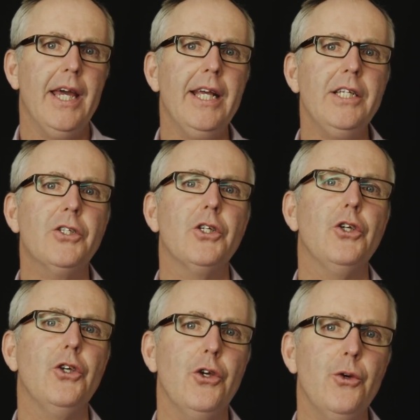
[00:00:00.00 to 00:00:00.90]
He's the
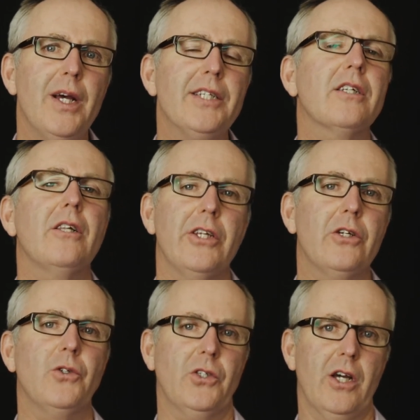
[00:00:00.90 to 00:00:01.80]
US
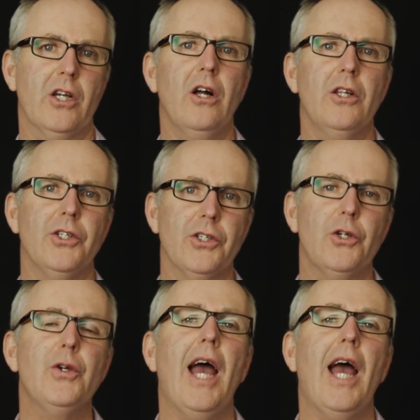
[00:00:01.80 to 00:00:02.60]
clinical psychologist